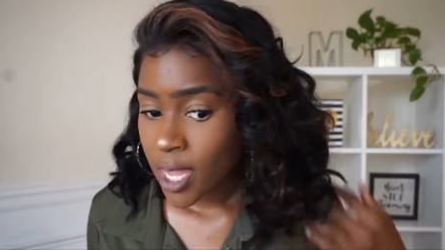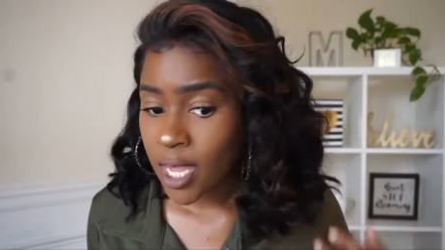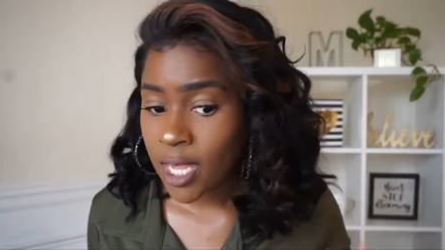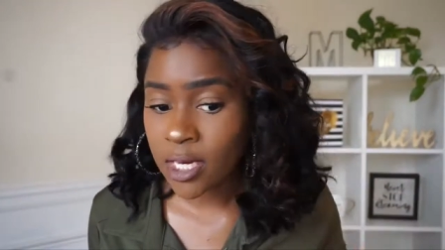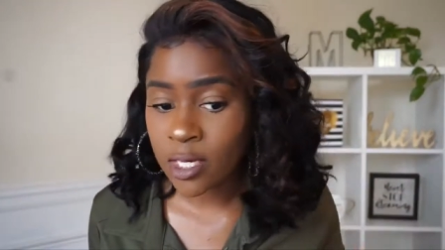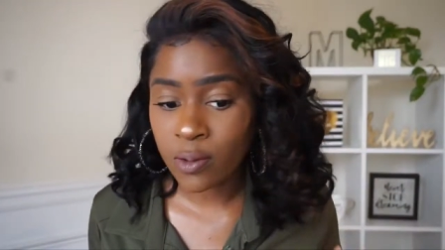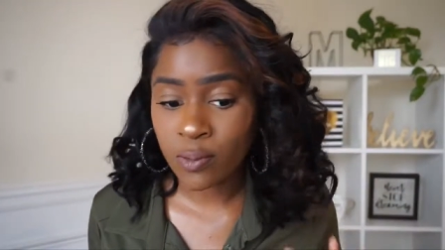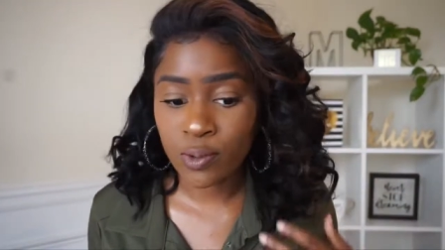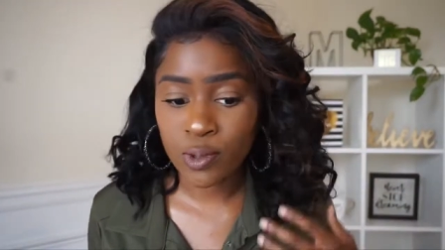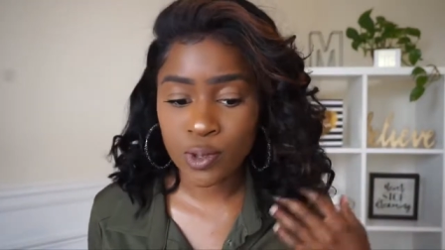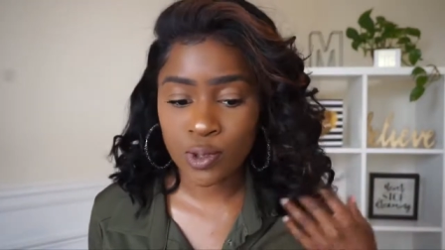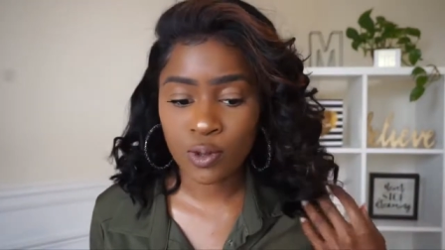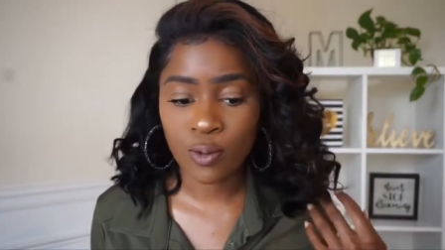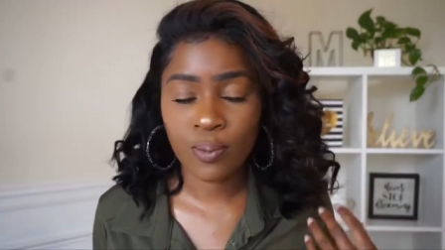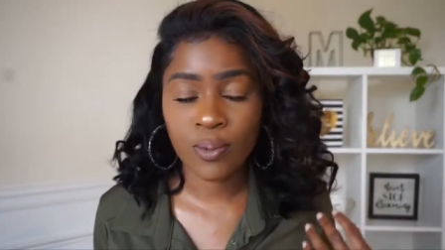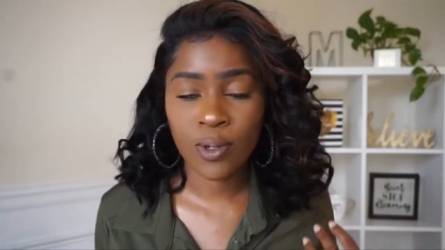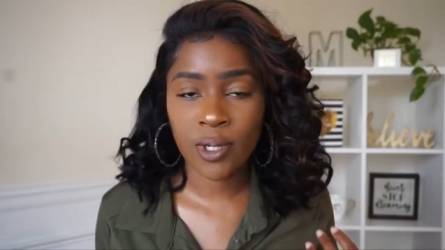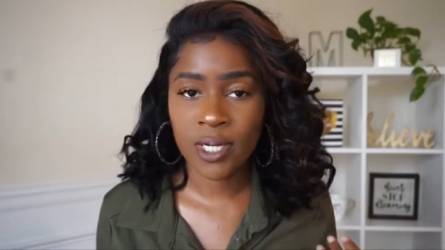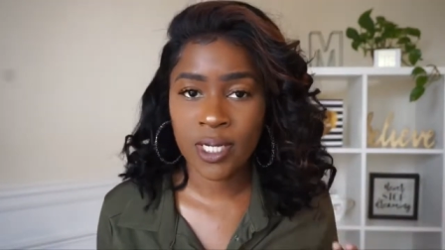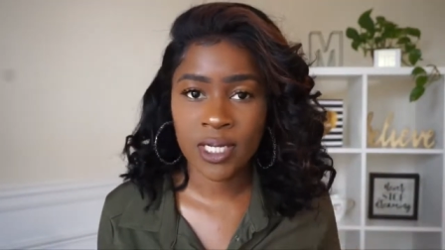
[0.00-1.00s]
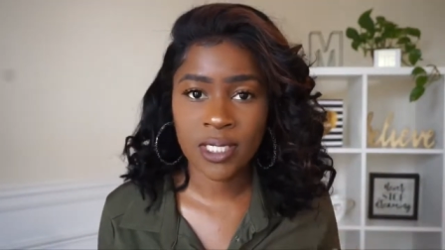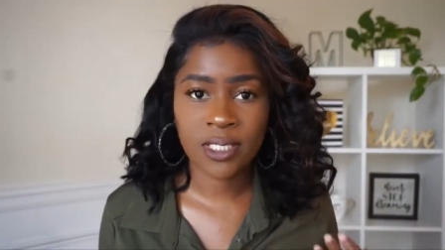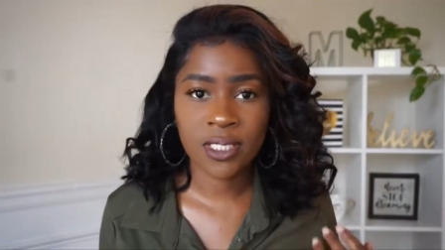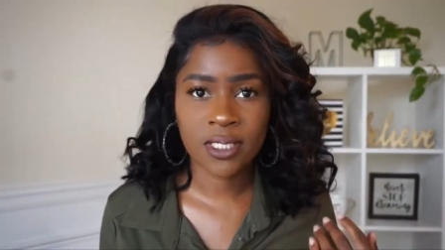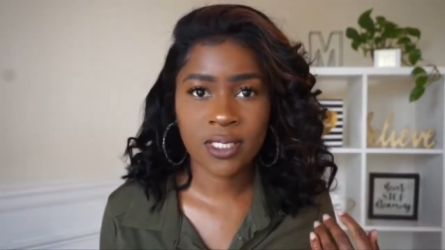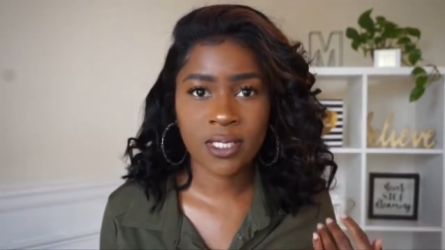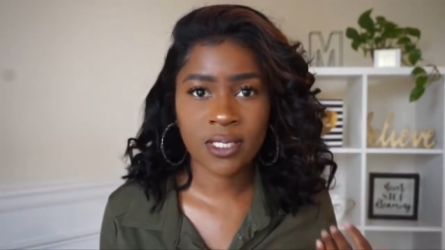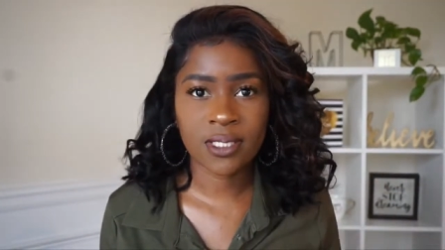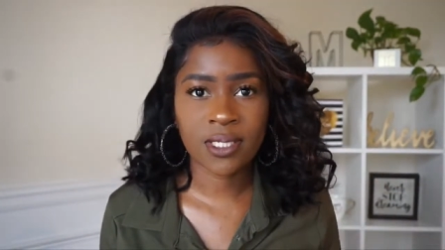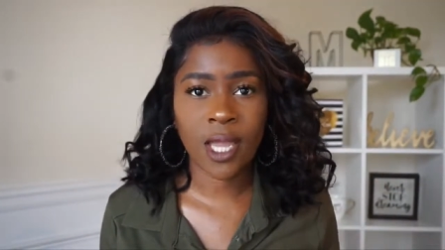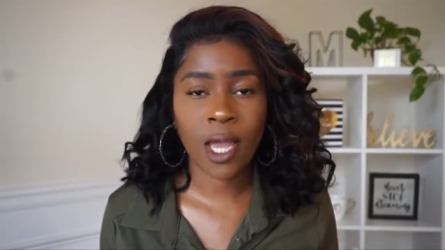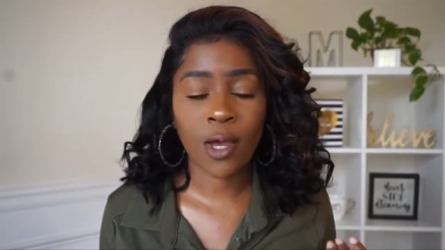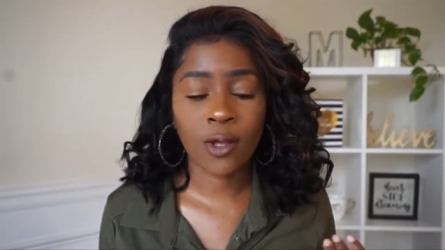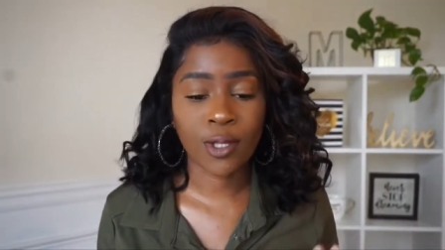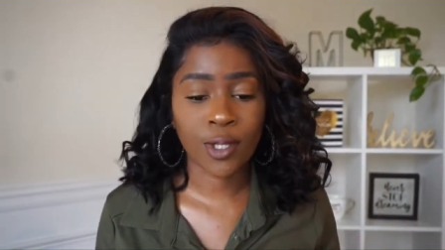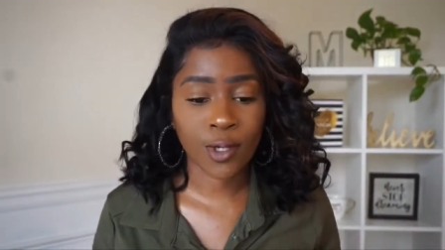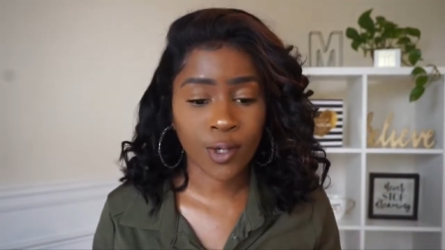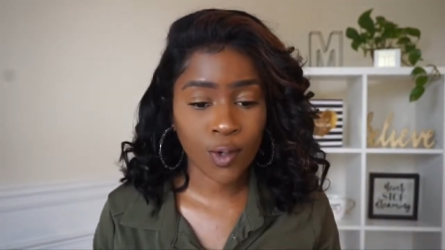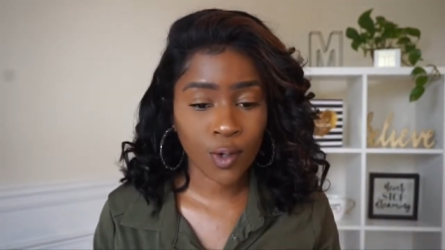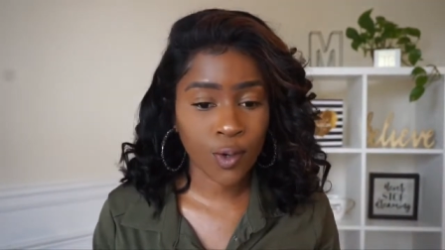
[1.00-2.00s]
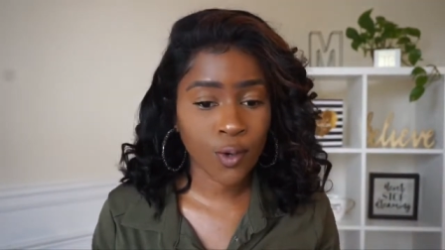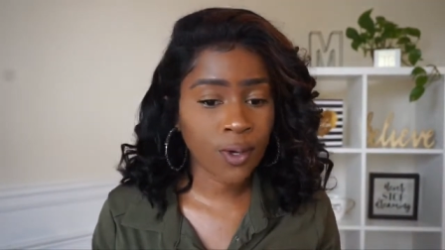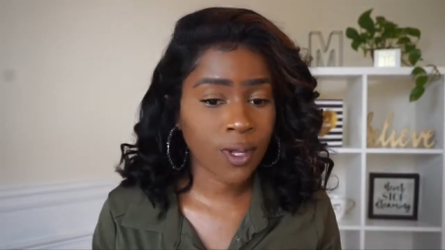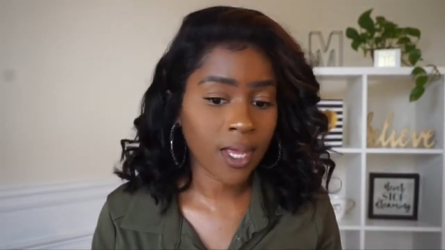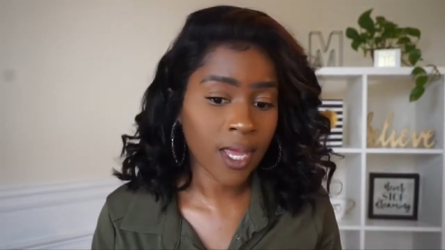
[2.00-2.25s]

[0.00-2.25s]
And it was super easy to style and curl.